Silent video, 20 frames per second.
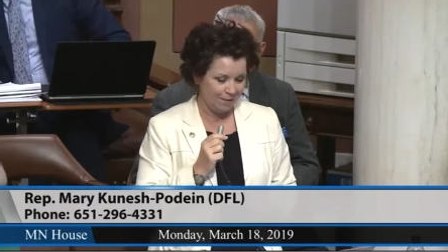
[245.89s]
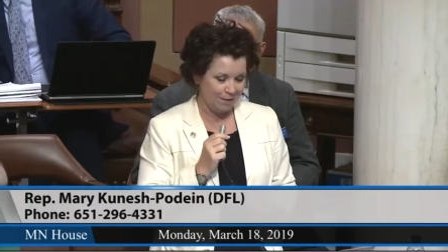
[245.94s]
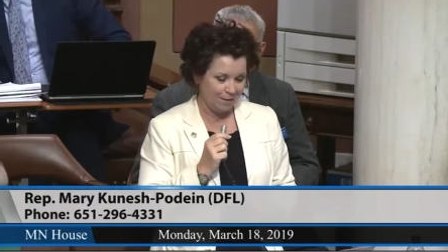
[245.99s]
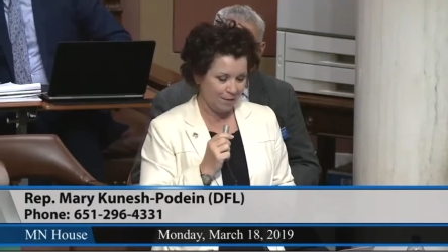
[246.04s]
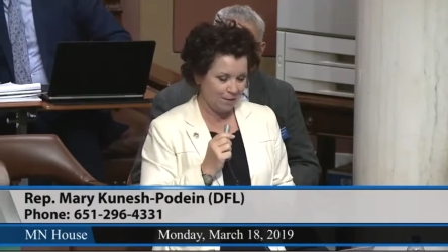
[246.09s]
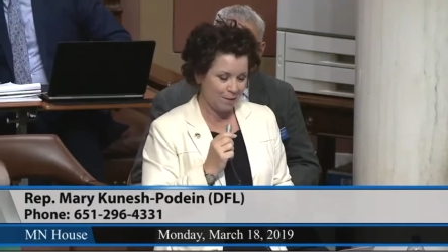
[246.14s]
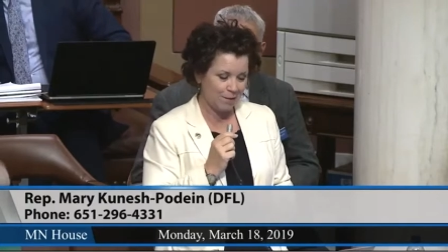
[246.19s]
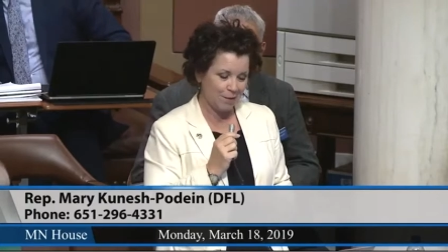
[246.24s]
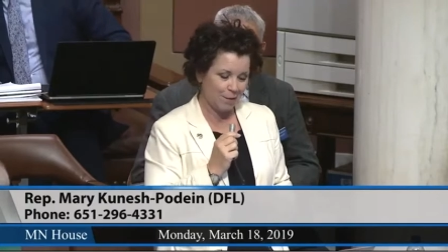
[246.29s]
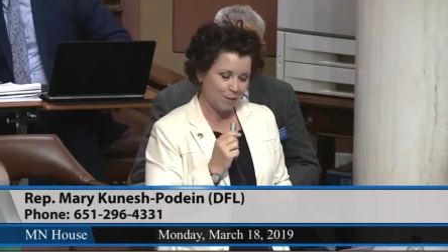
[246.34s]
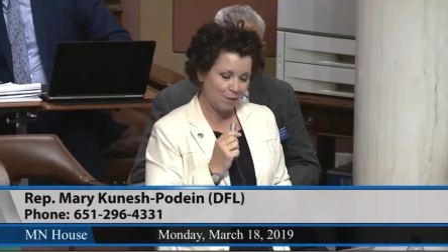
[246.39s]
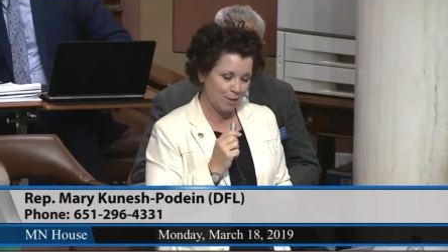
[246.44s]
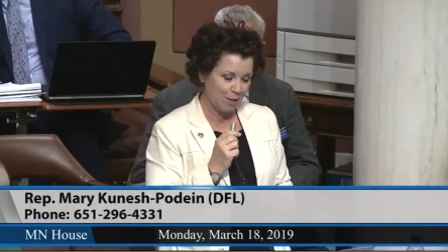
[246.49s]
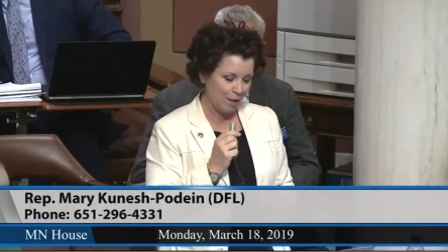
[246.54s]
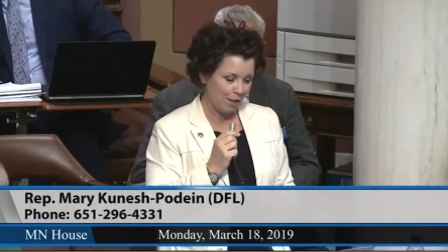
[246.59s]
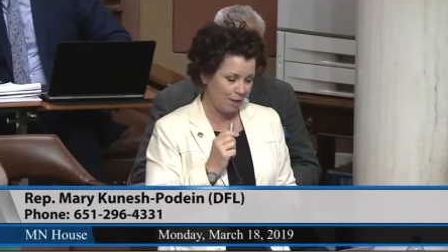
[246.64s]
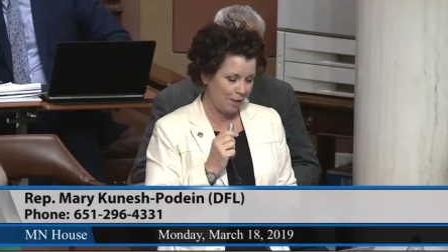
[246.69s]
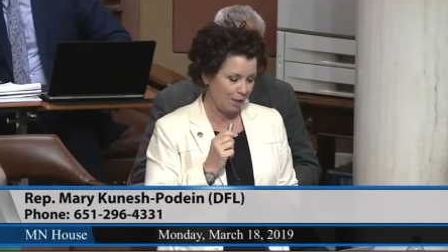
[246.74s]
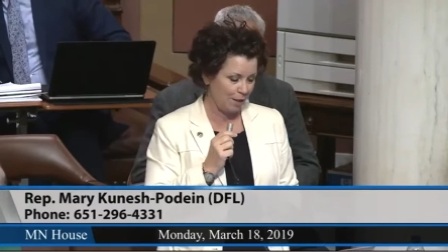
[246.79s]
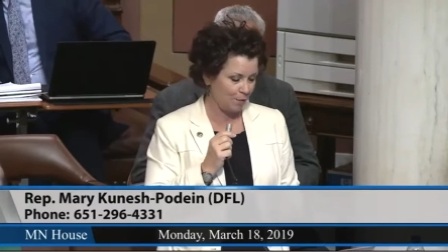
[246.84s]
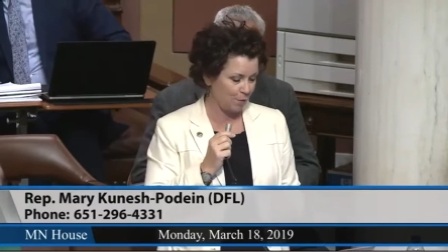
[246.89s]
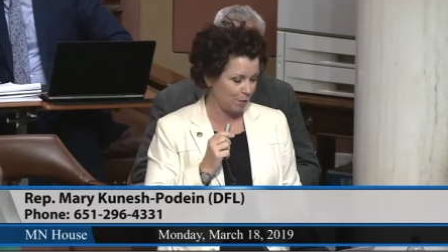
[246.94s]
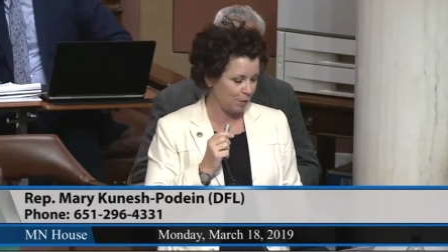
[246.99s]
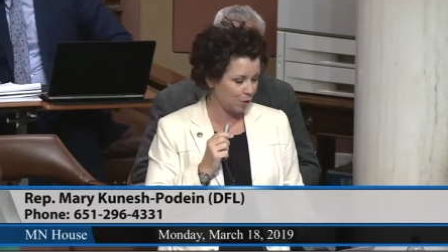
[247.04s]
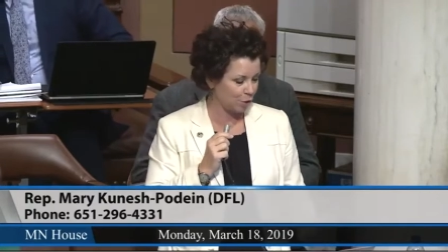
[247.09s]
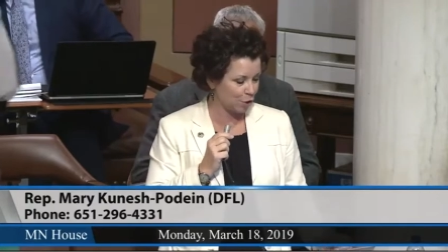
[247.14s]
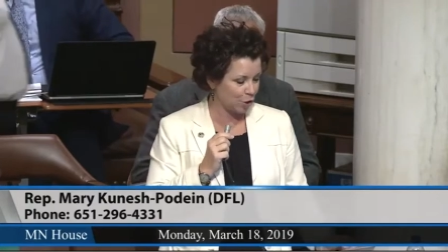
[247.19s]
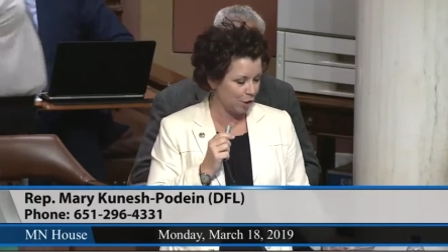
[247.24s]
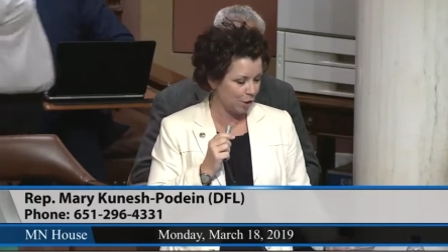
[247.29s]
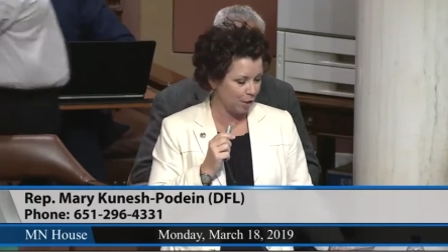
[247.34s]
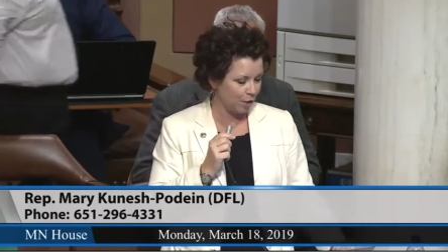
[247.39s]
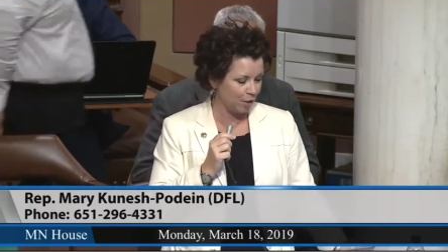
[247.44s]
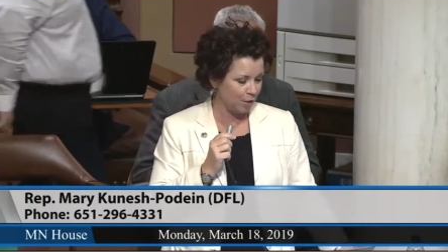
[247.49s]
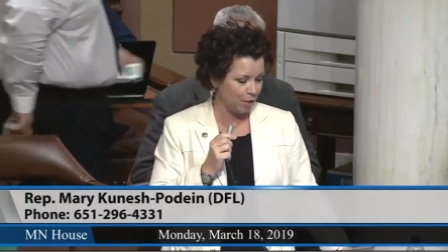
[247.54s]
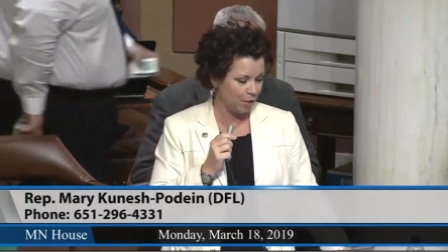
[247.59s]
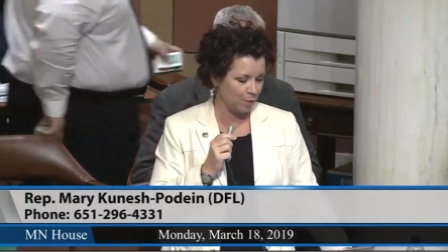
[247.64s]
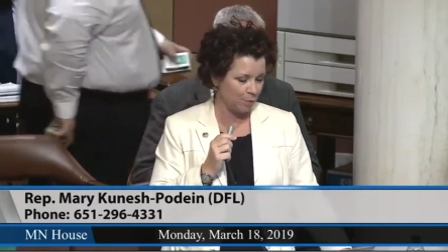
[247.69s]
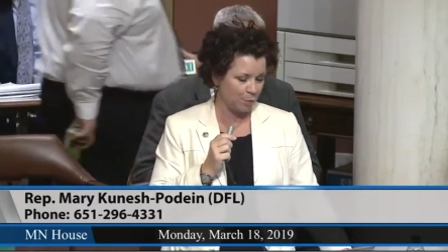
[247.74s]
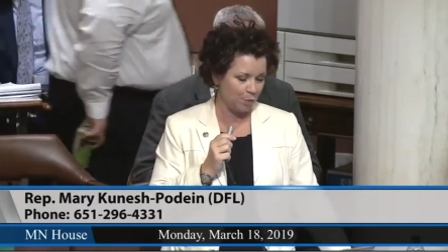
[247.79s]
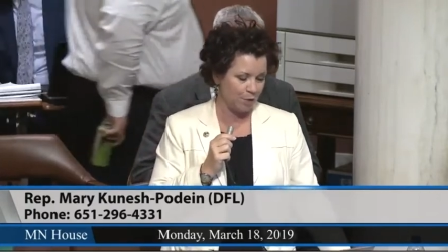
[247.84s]
in Sartell and was
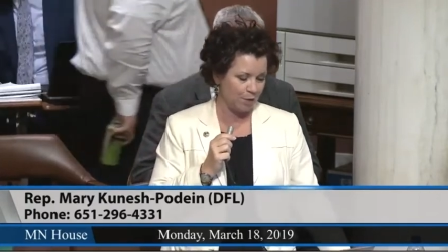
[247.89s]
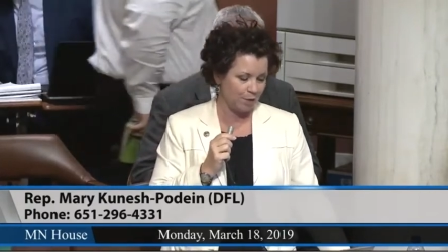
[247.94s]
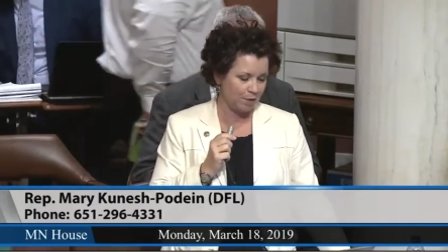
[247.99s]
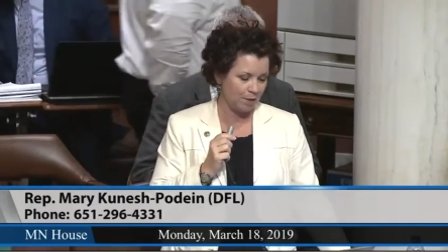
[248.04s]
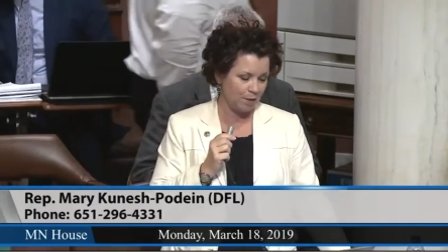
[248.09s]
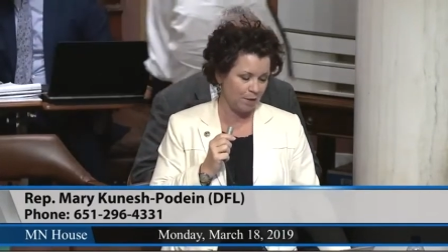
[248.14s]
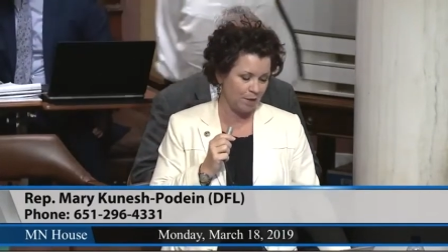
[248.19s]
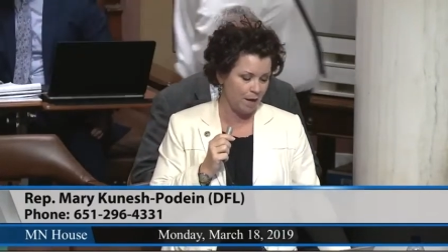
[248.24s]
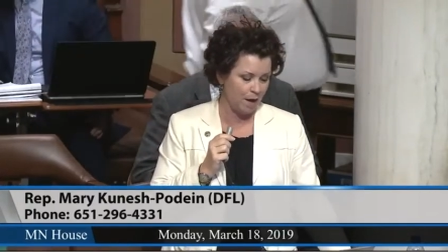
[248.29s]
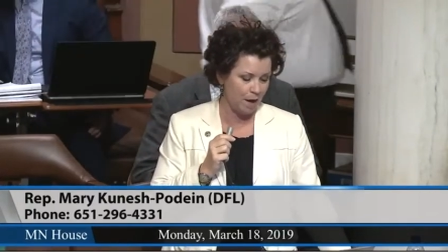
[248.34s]
chair and precinct